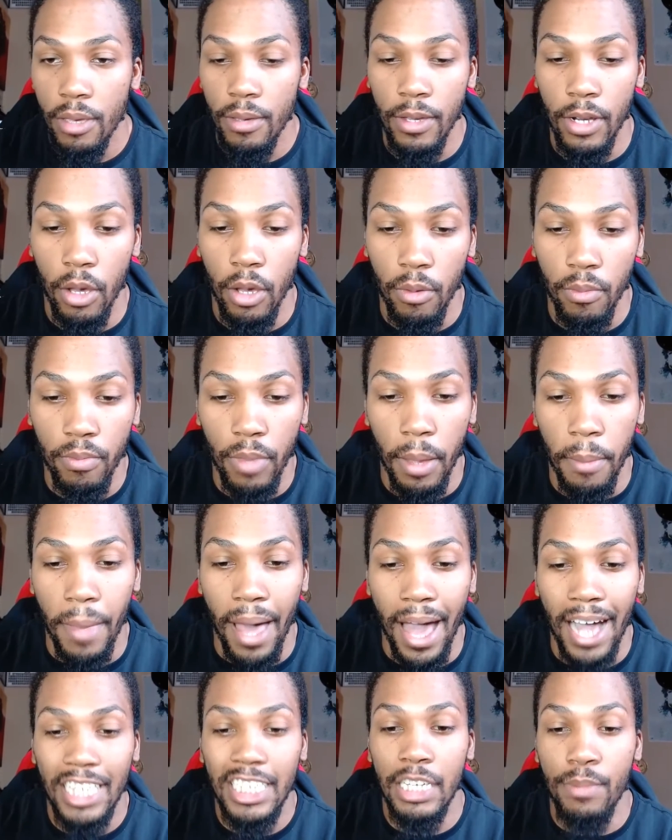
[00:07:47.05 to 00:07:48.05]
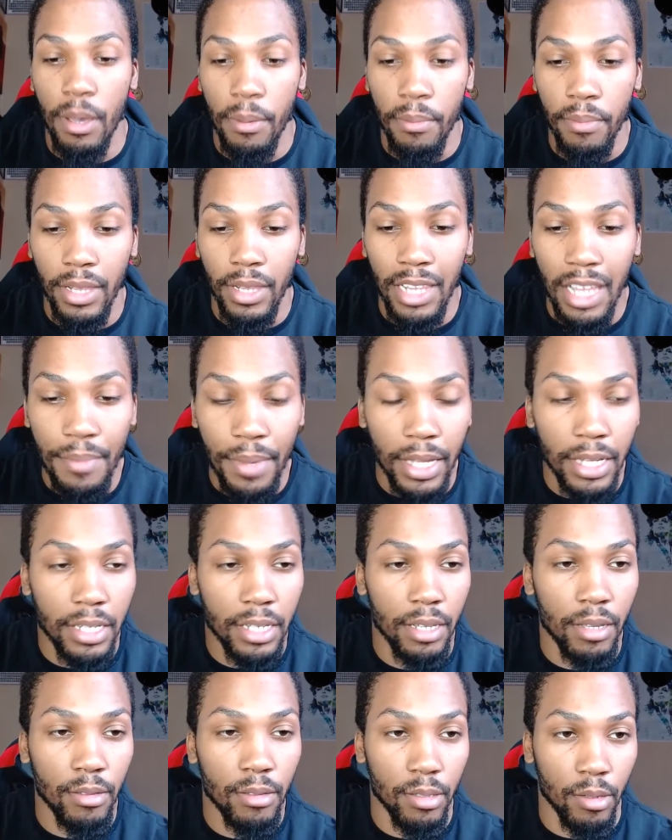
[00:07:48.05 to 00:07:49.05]
a maximum limit
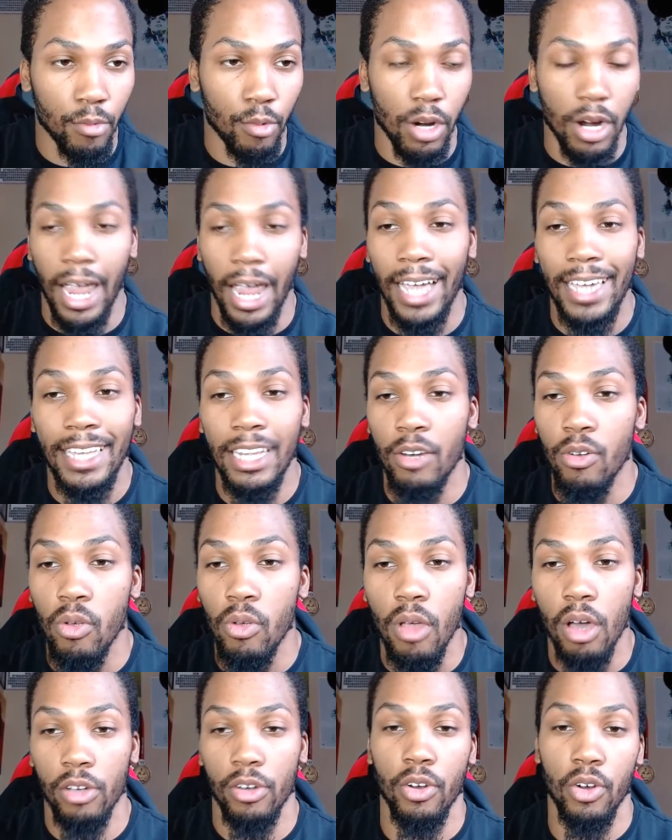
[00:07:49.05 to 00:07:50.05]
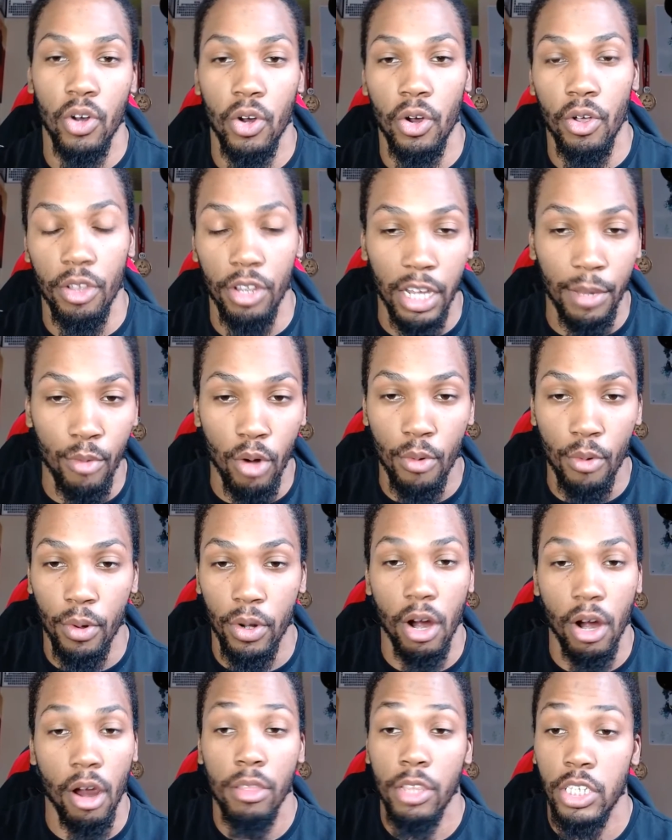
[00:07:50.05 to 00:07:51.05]
where I can no longer curl anymore,
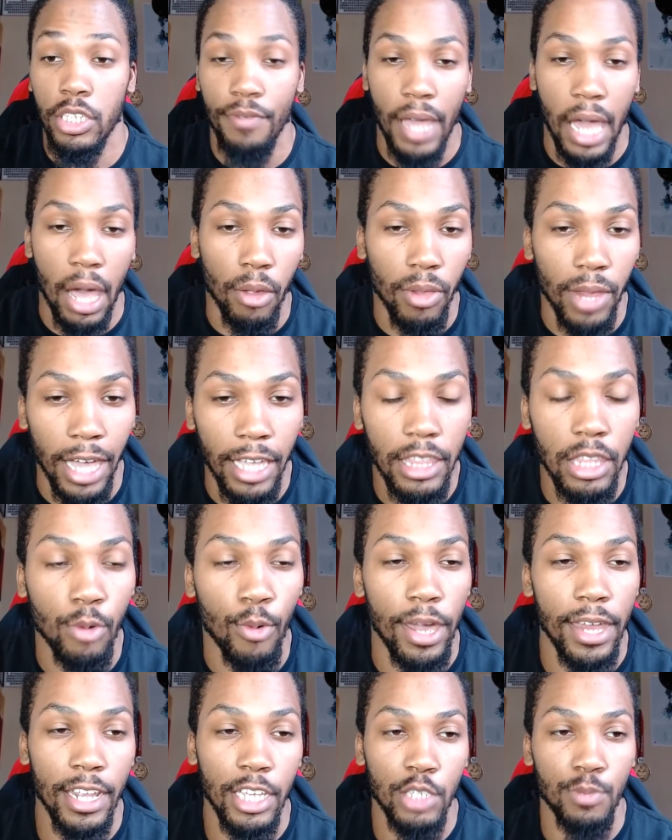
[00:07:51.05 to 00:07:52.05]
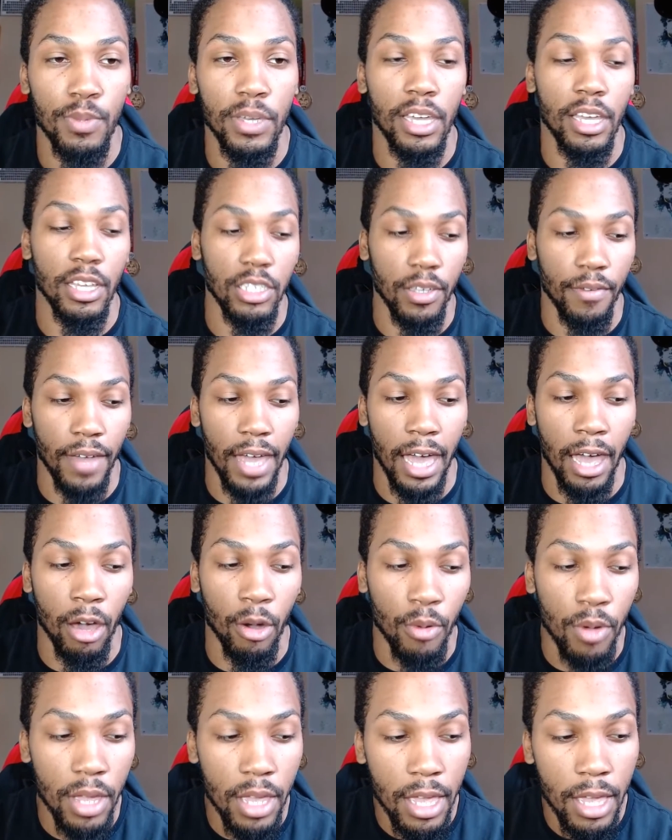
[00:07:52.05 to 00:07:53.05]
regardless of how light the weight is because of
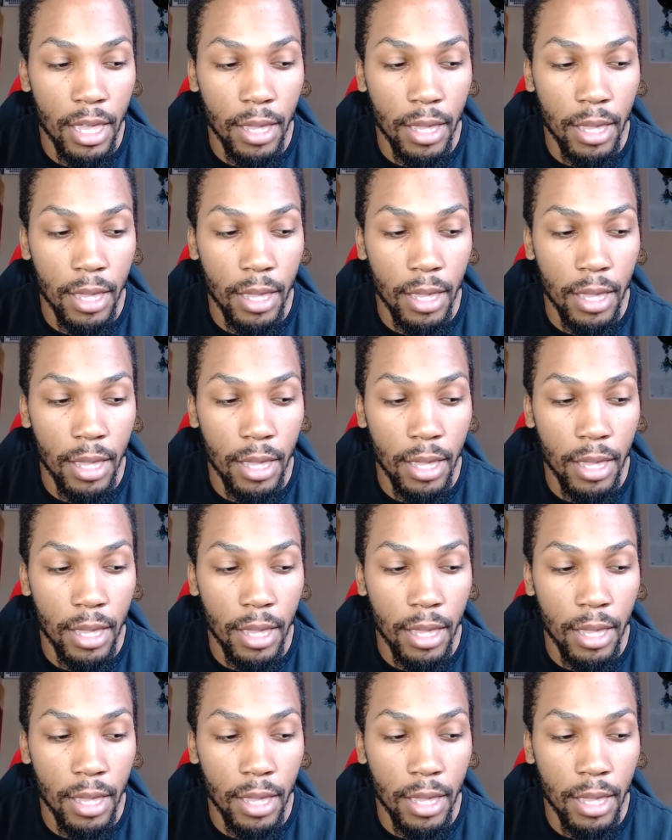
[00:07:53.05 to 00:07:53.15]
how